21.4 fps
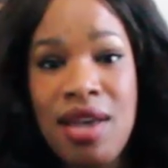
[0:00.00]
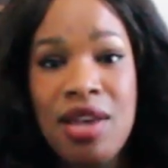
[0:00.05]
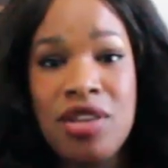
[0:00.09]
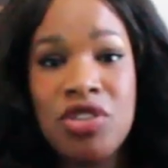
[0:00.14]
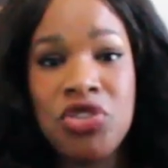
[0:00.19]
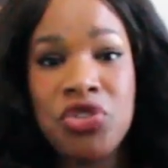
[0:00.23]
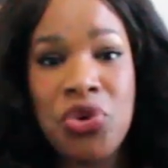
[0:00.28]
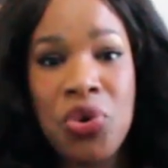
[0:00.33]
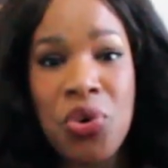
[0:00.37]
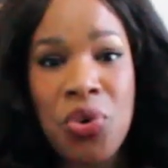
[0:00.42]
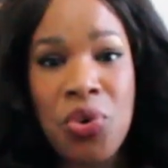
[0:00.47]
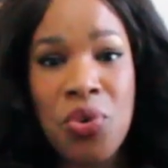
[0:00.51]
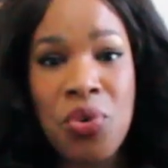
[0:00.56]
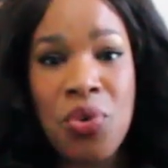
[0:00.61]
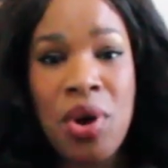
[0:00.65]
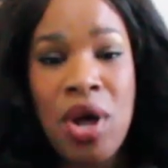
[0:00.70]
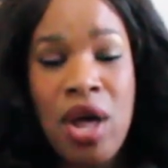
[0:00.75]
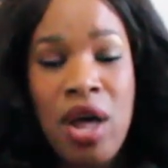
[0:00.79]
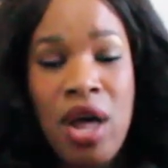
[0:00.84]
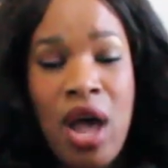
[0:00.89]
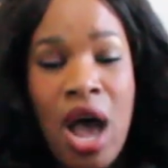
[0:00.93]

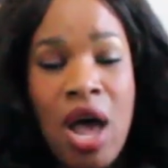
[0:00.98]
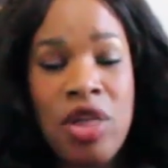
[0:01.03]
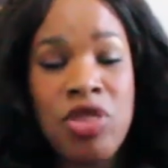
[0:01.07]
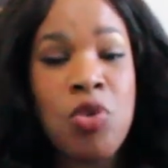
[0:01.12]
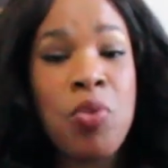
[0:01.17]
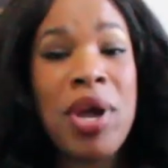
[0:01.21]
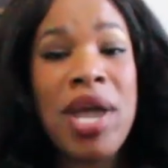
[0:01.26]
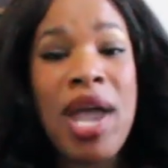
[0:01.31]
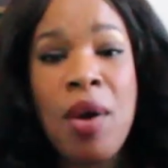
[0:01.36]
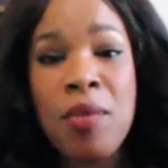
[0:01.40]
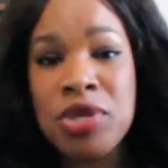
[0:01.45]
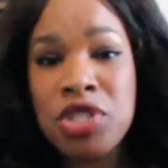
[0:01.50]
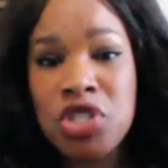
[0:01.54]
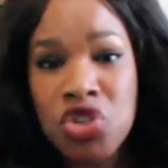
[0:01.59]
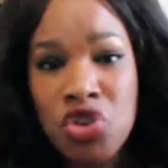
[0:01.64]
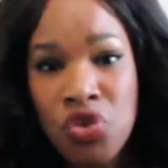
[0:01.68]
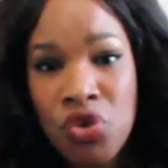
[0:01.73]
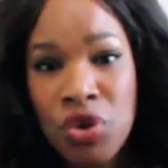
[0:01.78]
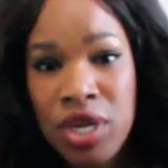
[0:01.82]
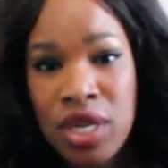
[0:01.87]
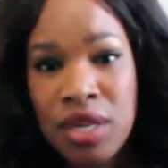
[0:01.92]
So the way I was
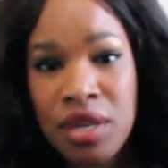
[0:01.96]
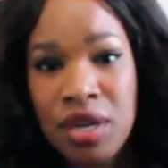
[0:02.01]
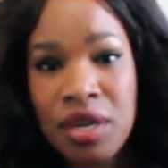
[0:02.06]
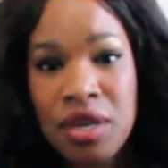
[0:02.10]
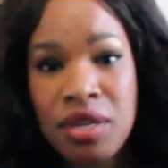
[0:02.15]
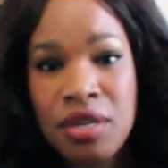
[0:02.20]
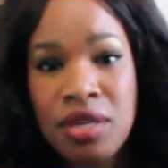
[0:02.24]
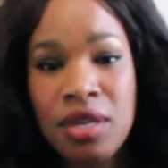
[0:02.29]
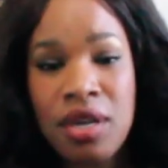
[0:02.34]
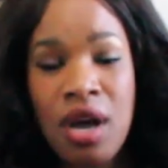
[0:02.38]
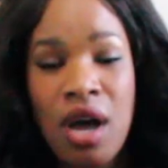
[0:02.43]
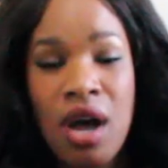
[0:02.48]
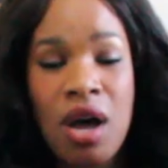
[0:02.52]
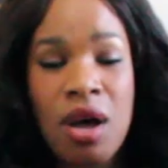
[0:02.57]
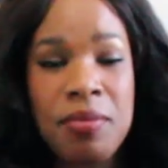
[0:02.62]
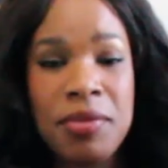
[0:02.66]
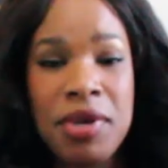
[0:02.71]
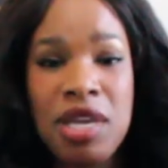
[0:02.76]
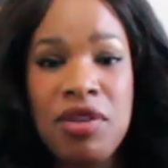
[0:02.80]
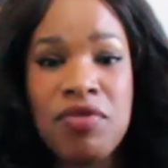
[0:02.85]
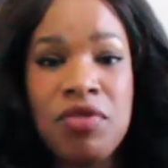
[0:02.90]
treated,
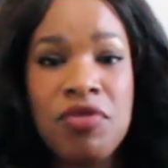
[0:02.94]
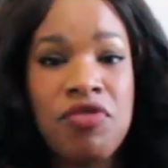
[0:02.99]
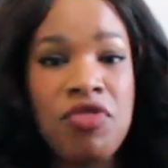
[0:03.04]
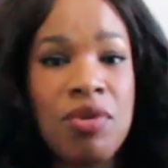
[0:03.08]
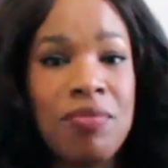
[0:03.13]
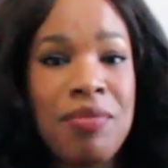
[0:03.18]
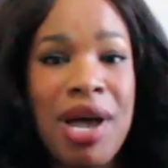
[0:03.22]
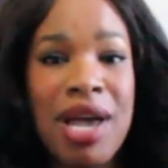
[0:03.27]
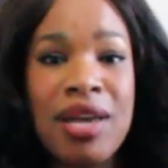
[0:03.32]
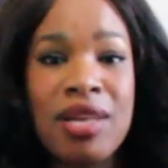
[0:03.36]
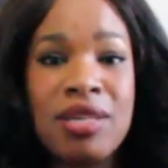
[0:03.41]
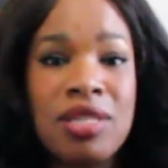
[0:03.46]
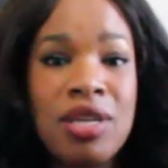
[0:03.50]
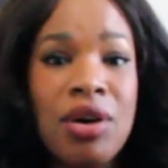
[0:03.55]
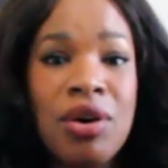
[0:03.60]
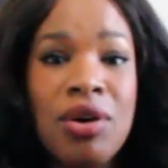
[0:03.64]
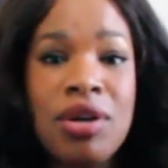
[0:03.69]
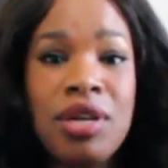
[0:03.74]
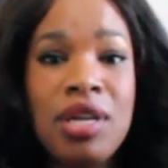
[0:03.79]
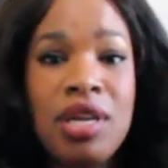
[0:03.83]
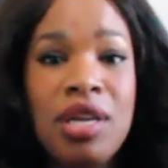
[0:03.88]
even from my
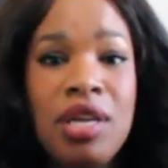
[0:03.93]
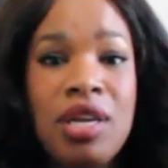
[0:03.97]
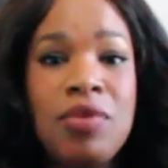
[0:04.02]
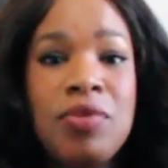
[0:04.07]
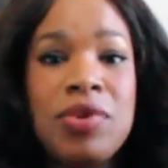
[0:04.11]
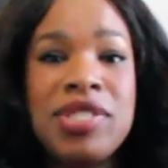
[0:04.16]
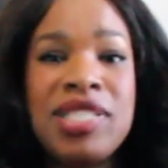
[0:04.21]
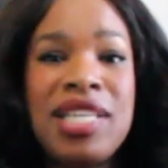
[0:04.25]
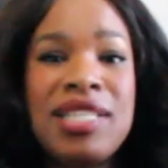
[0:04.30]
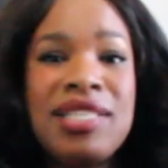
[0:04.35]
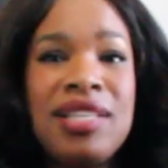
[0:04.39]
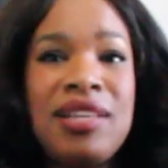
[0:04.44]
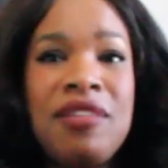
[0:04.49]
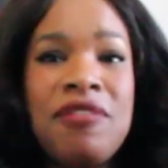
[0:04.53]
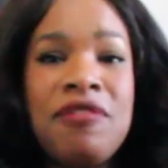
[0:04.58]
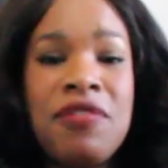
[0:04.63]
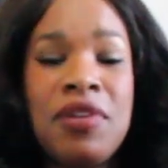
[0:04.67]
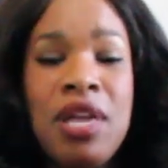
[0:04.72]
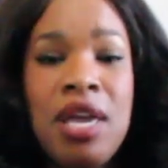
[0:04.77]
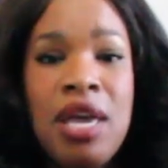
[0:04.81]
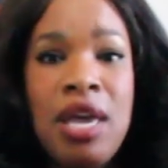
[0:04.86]
attorney, it was as
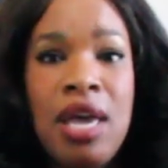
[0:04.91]
if,